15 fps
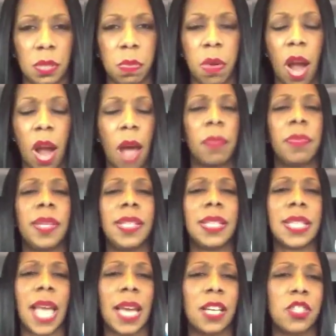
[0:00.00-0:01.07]
probably
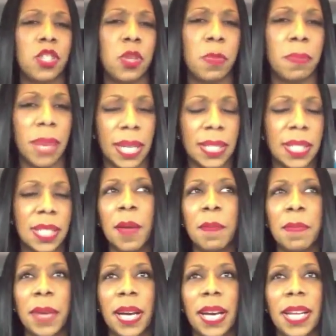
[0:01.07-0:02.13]
saying too much.
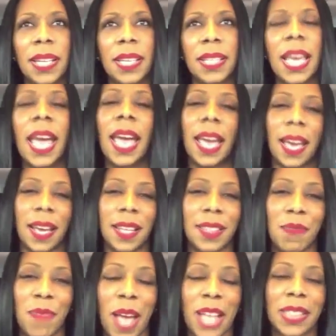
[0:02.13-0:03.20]
But yeah,
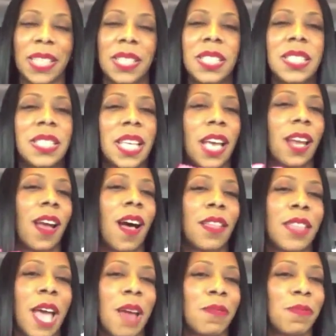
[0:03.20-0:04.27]
the fact that she said
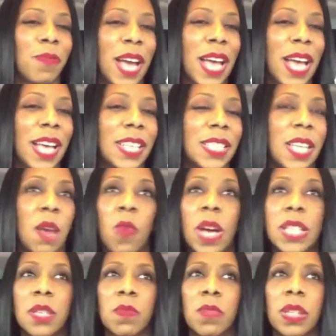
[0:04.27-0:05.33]
all that rest and
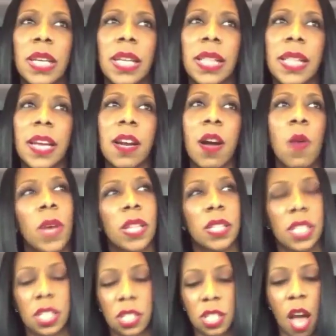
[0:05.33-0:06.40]
wasn't really clear on whether
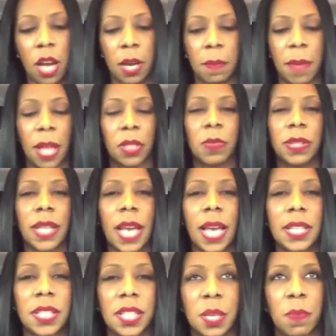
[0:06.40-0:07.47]
she's talking about the
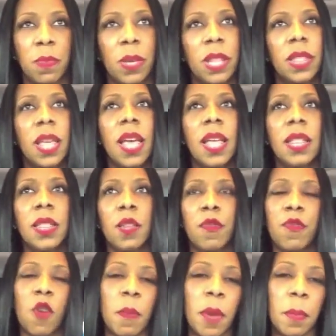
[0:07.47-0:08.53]
relationship with the
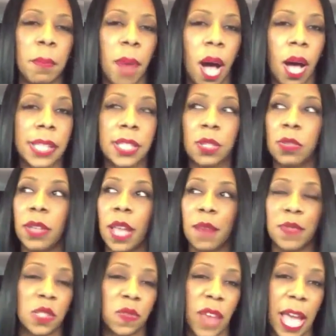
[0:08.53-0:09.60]
former boss who
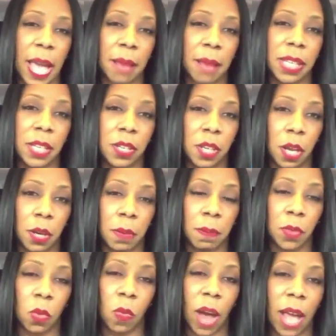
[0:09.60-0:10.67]
left his family, you know,
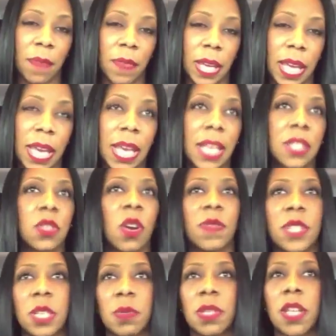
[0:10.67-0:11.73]
the wife and kids, or if
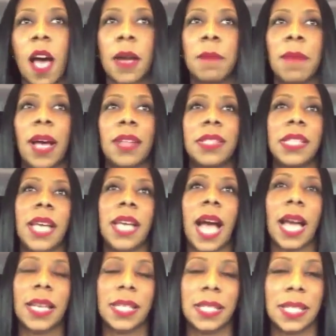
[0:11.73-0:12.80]
she was talking about
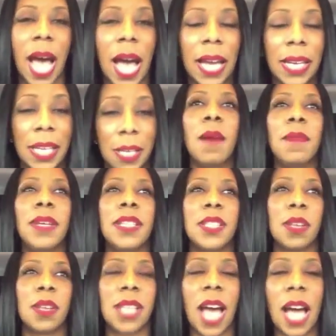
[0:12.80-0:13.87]
T.I. and Tiny. And
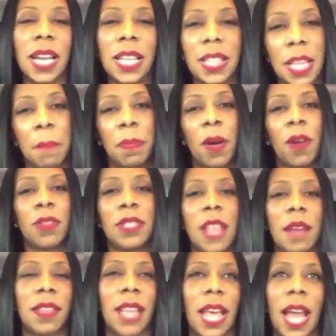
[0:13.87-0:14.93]
so Tiny then posts
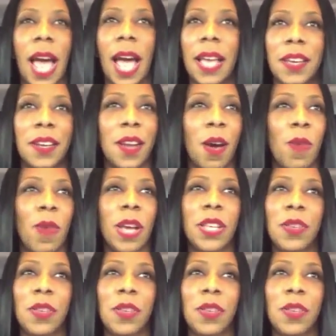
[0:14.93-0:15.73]
after that, you know what,